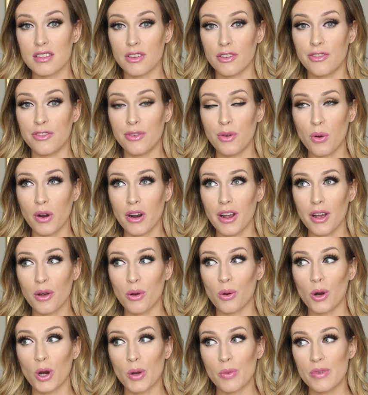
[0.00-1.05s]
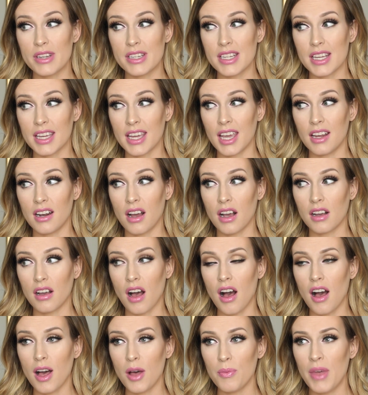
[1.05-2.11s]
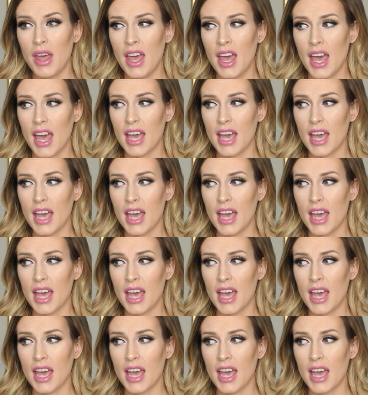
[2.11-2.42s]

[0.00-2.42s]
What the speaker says: Sephora or UrbanDecay.com,